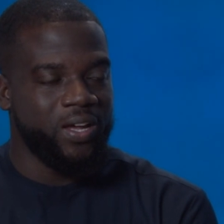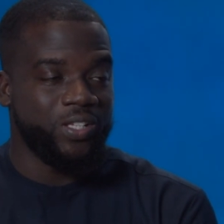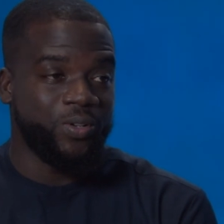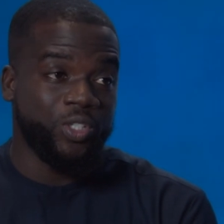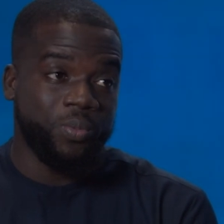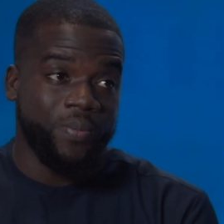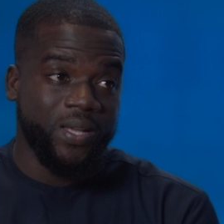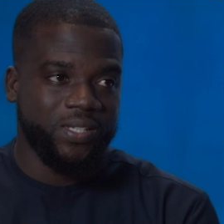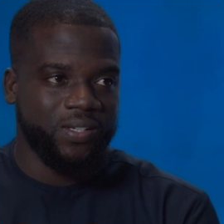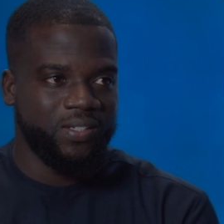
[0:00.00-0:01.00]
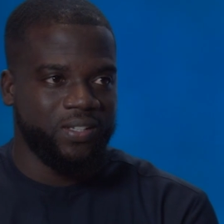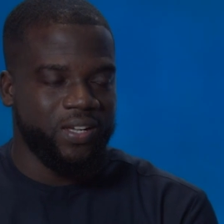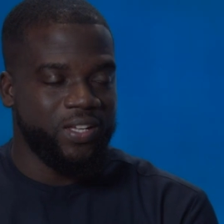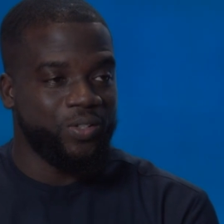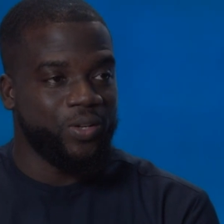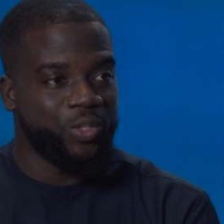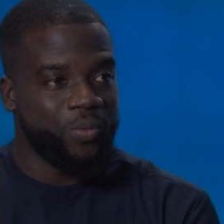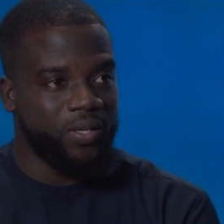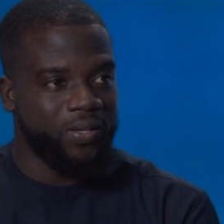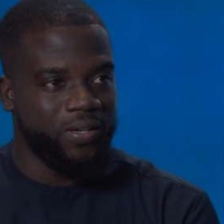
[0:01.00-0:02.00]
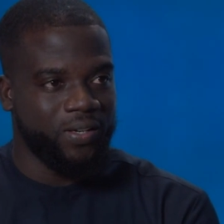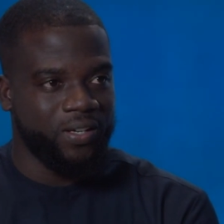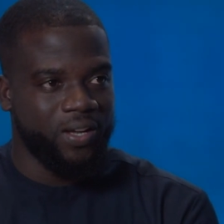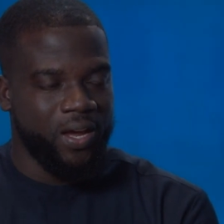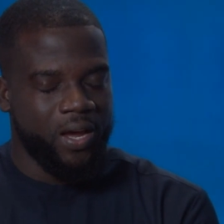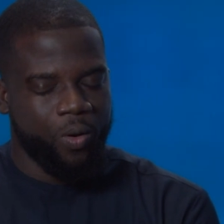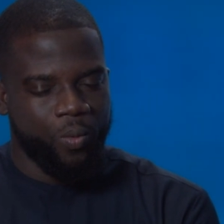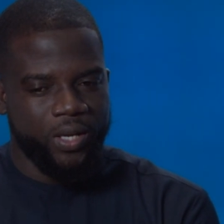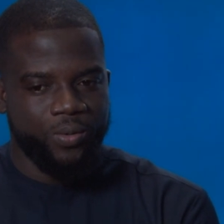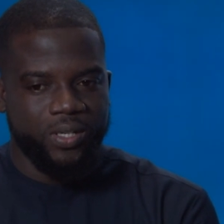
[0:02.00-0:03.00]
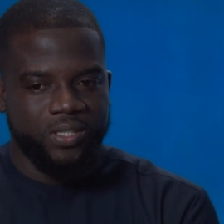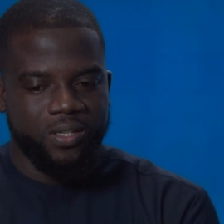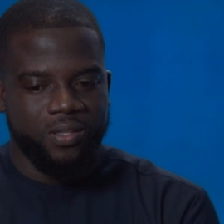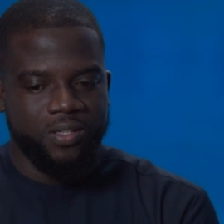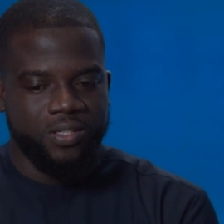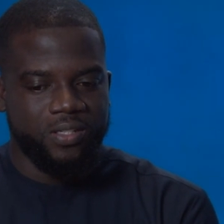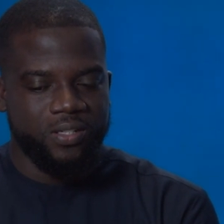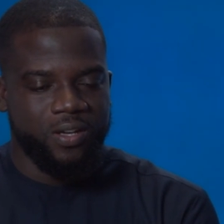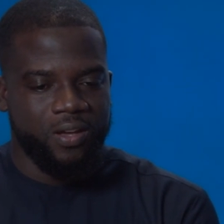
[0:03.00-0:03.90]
It's going to be better, it's going to be cleaner. Why do I say this?